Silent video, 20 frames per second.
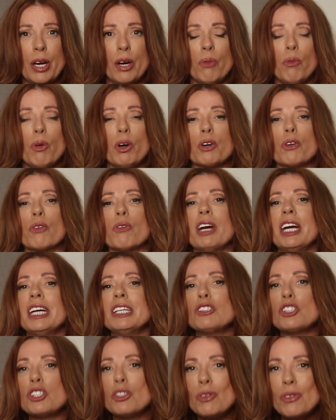What
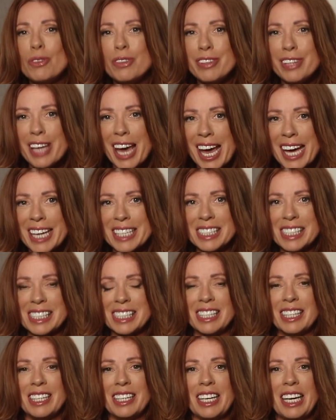grants you
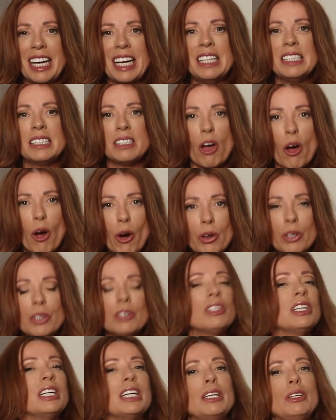that is
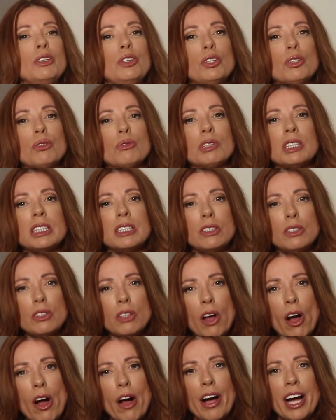only your
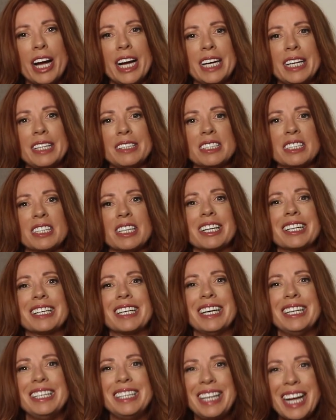aligned,
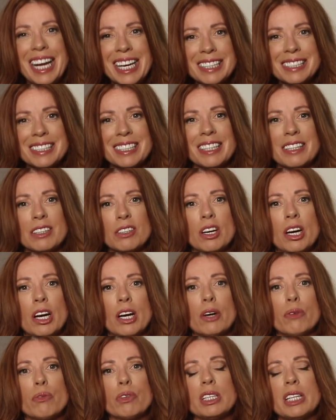connected
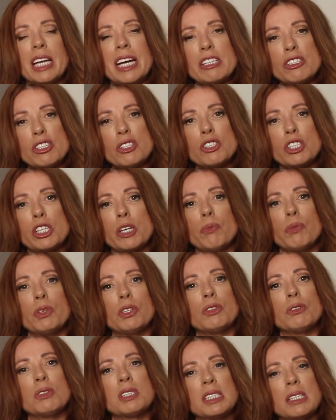relationship with
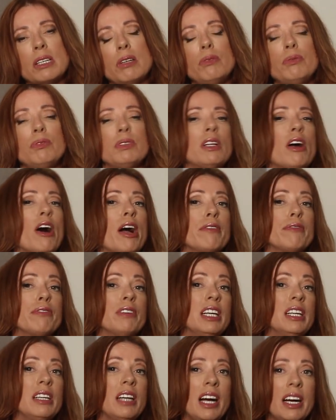yourself, life,
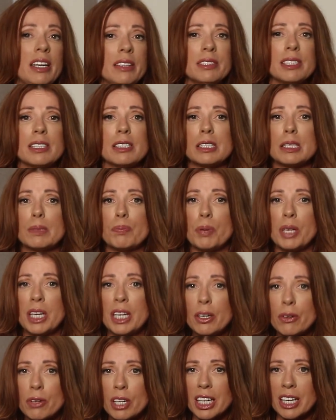and others,
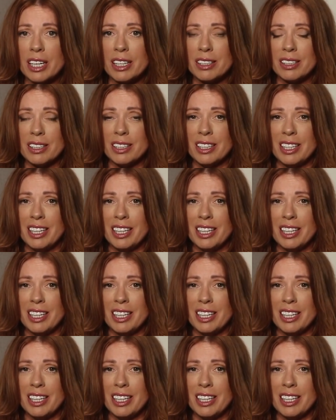period.